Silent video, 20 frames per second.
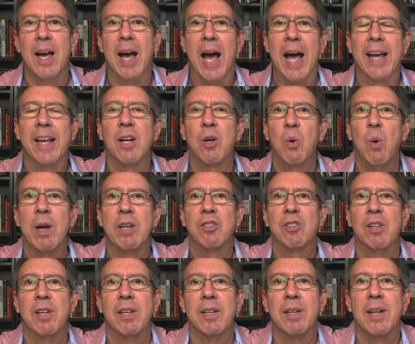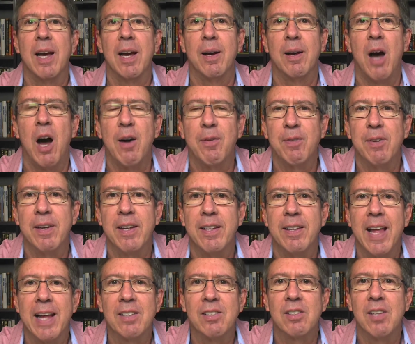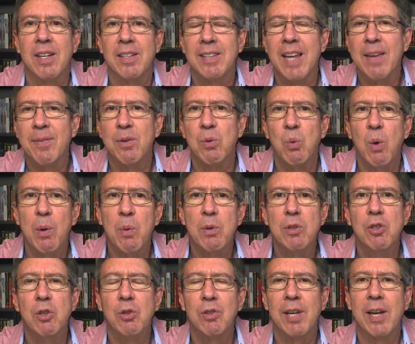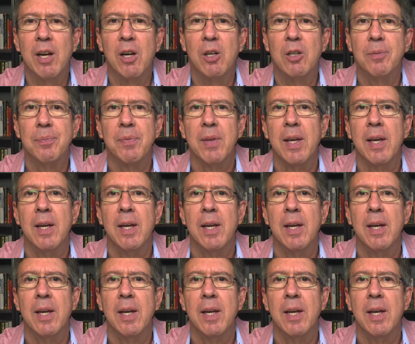I get a question uh, often, and that's, uh, David, what would you tell